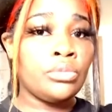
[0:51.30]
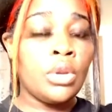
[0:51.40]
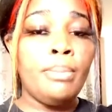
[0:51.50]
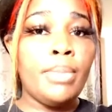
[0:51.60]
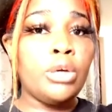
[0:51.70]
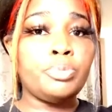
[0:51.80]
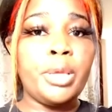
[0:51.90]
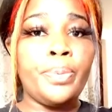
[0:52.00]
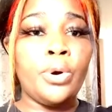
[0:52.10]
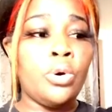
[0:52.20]
Most
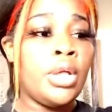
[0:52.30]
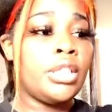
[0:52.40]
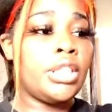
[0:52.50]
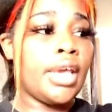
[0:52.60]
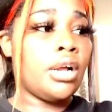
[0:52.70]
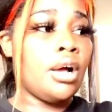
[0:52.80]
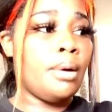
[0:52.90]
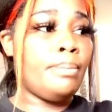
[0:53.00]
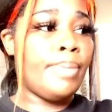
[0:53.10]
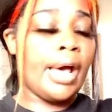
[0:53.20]
people that
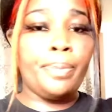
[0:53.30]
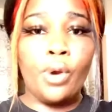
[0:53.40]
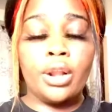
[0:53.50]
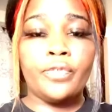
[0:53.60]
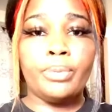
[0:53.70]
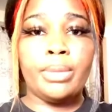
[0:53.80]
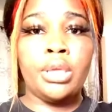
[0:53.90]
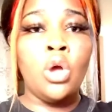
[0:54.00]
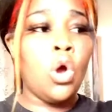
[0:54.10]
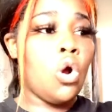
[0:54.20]
buy product from me
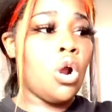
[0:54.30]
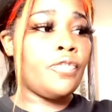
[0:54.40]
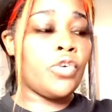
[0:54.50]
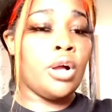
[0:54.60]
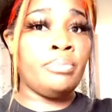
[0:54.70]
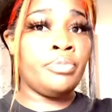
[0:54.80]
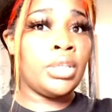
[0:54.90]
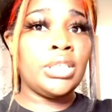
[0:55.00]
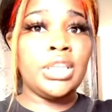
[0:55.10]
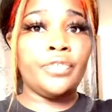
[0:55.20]
are
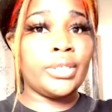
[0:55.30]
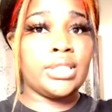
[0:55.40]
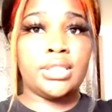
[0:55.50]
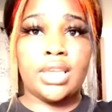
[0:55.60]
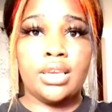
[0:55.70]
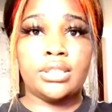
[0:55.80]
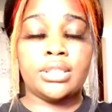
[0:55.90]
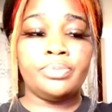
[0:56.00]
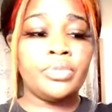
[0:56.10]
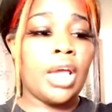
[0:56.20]
from different states.
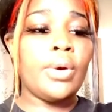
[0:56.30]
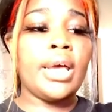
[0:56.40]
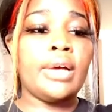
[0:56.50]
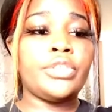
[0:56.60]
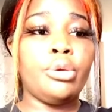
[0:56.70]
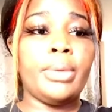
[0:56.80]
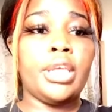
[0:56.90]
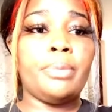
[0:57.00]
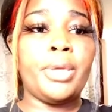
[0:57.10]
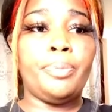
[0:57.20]
I don't have too
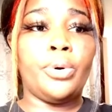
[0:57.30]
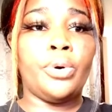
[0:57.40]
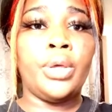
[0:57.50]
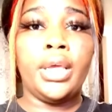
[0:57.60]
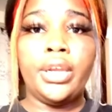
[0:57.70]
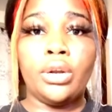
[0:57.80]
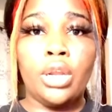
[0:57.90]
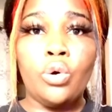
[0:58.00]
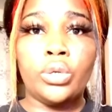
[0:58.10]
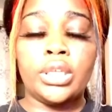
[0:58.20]
many people here
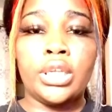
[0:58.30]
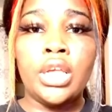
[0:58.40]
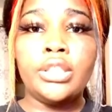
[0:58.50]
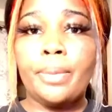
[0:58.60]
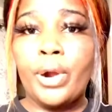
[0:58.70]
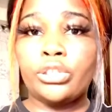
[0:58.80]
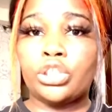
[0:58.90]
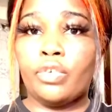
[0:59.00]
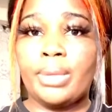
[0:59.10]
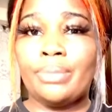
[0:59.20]
locally that purchase
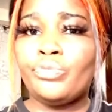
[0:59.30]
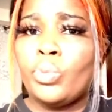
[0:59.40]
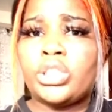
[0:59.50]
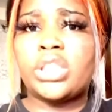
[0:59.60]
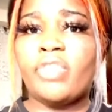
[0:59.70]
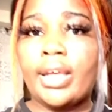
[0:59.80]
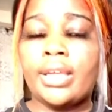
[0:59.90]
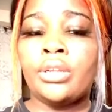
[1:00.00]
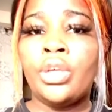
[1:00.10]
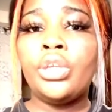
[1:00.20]
from me, which is
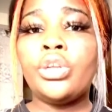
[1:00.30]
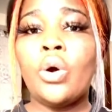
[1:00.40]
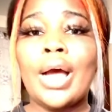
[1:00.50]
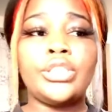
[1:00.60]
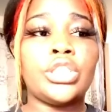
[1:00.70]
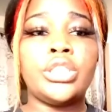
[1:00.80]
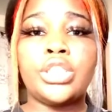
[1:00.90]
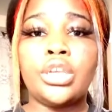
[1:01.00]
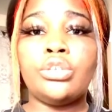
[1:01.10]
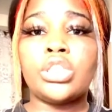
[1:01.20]
fine. You know, I just
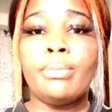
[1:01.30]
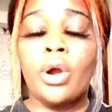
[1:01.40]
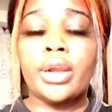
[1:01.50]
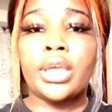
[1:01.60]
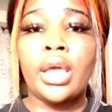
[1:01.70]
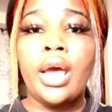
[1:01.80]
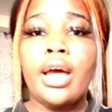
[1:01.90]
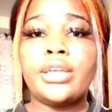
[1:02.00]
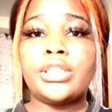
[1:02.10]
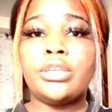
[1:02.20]
continue to market. I
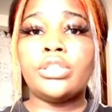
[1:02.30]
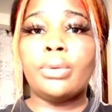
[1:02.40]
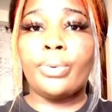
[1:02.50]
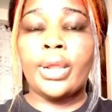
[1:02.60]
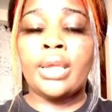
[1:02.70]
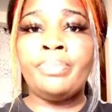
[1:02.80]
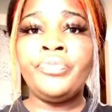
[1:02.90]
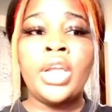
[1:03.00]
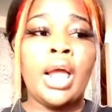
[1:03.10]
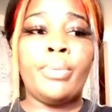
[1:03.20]
continue to
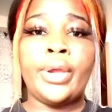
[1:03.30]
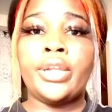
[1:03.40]
brand. I brand